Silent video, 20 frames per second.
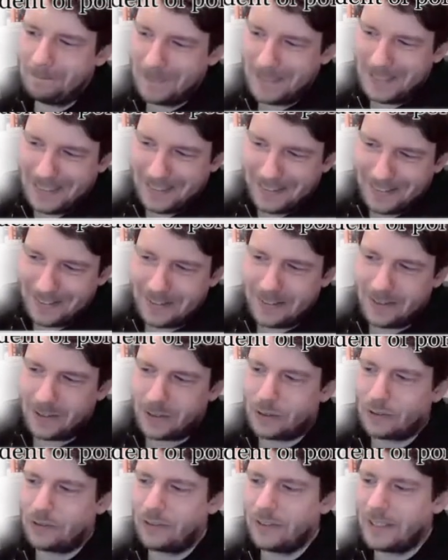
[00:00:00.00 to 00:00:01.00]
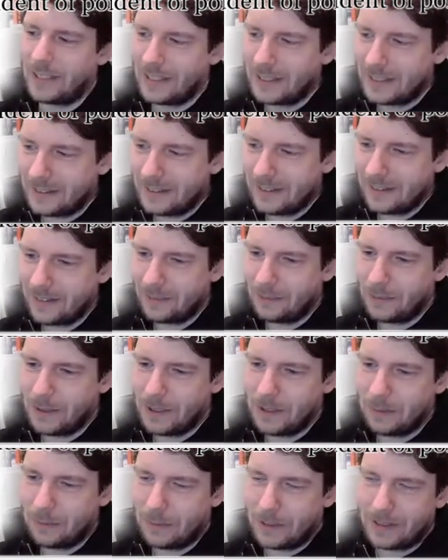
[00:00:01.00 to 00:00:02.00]
That is sort of like
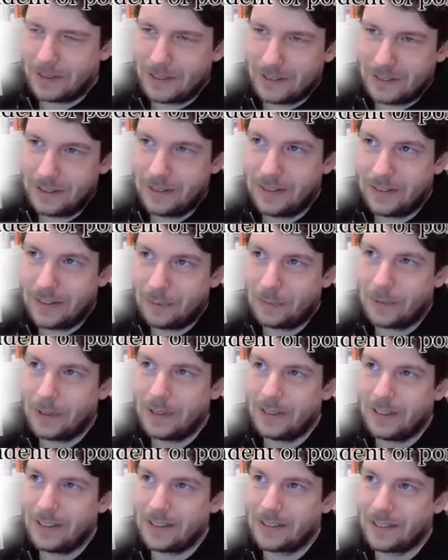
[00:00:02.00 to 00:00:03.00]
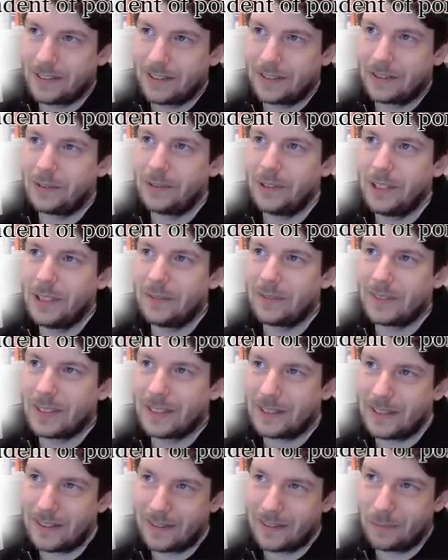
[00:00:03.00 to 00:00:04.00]
TCP, but then TCP is a stream
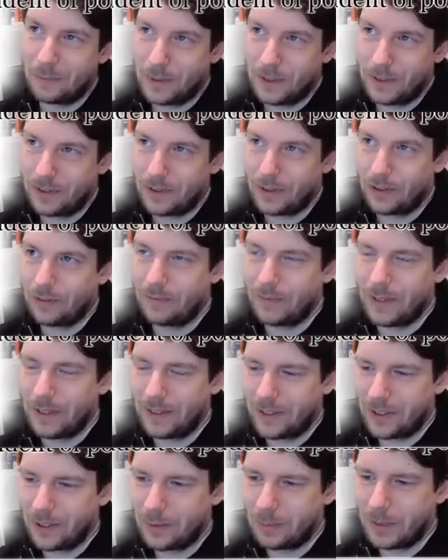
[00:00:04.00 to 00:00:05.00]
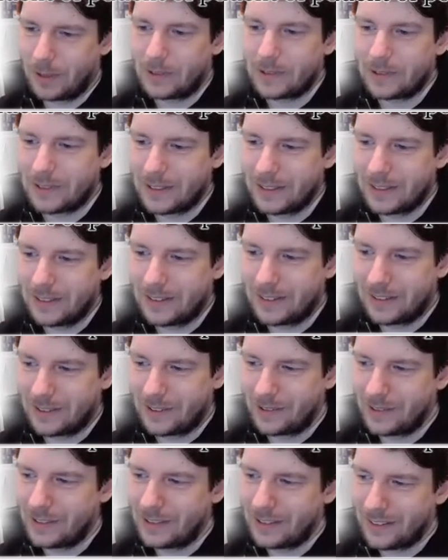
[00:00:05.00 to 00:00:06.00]
that doesn't preserve message boundaries,
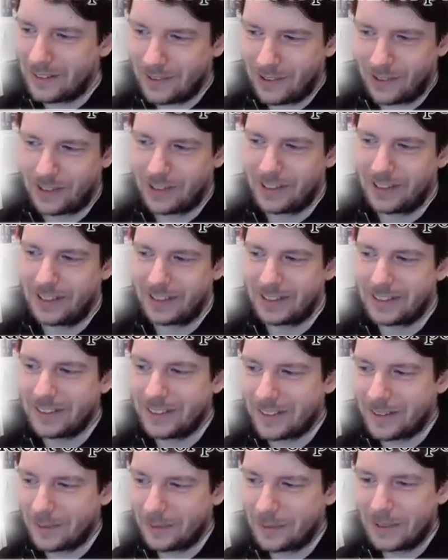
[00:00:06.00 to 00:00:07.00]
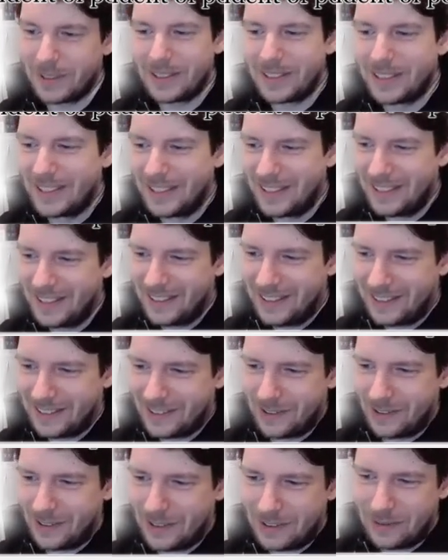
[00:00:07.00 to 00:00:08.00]
so it is not like TCP.
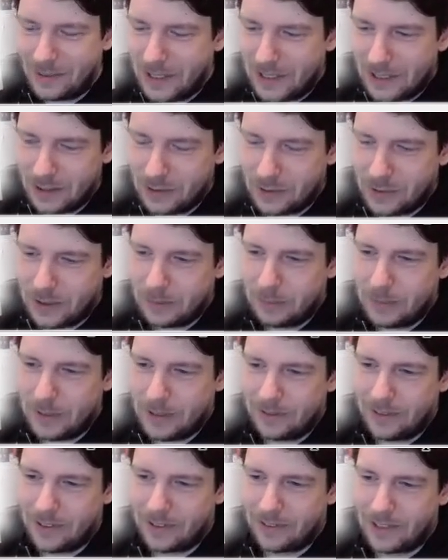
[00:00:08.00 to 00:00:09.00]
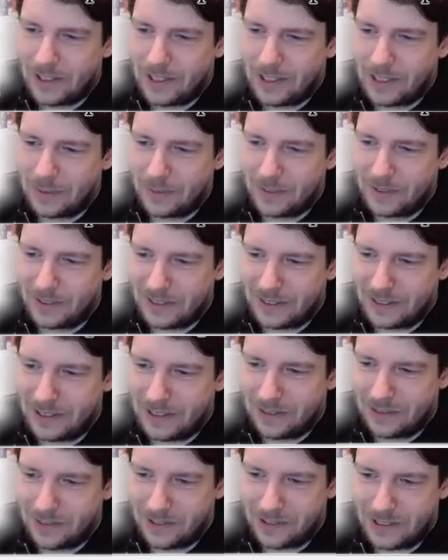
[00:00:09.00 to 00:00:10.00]
So it's really UDP with reliable
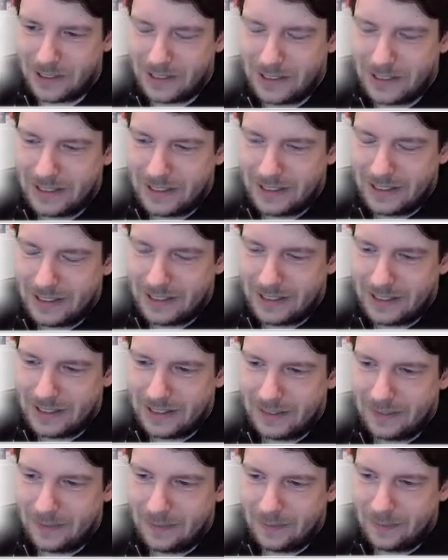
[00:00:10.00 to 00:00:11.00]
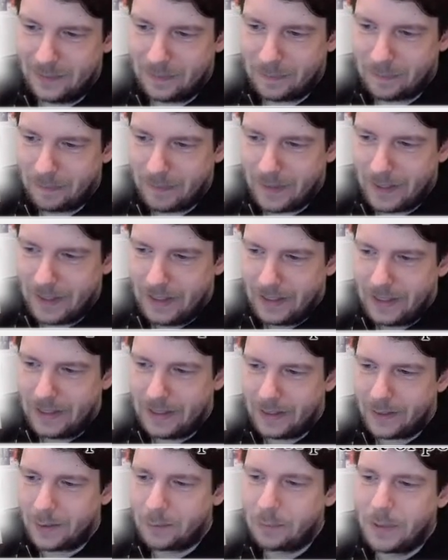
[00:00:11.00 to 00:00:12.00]
delivery.
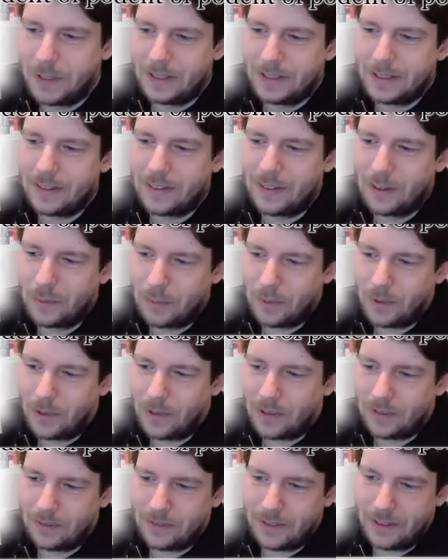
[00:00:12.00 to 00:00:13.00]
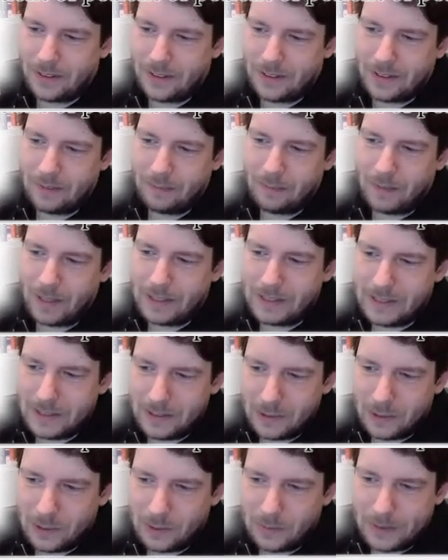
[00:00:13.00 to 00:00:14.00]
It has built-in support with
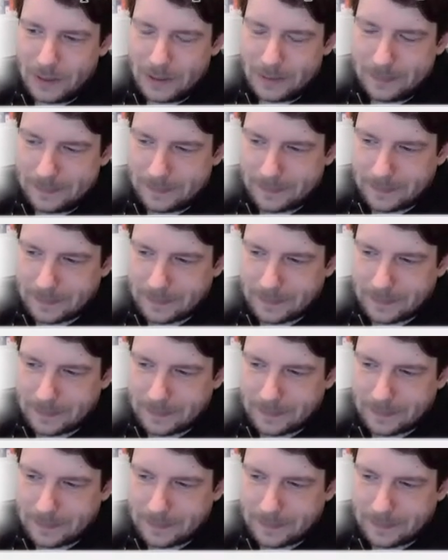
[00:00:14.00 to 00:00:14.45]
multi-homing.